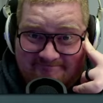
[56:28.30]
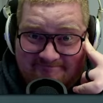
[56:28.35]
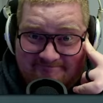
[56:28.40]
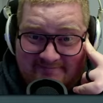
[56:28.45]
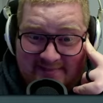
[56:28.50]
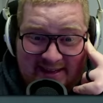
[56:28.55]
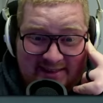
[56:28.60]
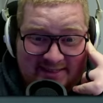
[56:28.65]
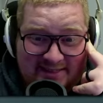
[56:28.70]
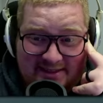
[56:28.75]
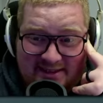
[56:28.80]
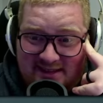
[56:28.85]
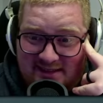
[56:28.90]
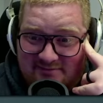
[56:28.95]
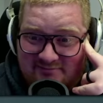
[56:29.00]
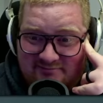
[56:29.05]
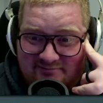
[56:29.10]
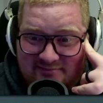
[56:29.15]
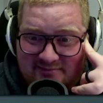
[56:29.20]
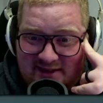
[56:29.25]
Nothing.
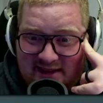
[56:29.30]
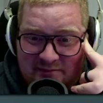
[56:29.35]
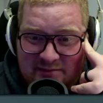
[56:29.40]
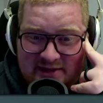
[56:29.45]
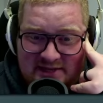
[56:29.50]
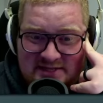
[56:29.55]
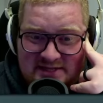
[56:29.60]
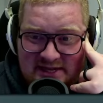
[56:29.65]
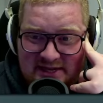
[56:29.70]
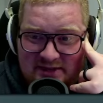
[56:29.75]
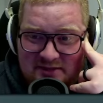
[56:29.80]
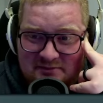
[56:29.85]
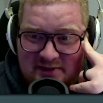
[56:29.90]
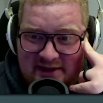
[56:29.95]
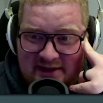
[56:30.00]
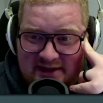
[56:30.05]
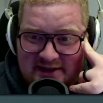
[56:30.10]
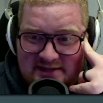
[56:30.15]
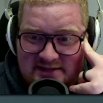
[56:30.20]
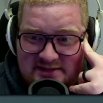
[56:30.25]
I'm not selling my
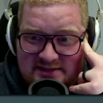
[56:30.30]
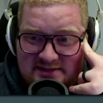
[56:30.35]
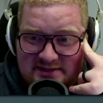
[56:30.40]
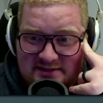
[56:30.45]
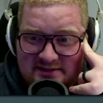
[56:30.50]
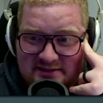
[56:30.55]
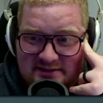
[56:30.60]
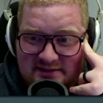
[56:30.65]
dice.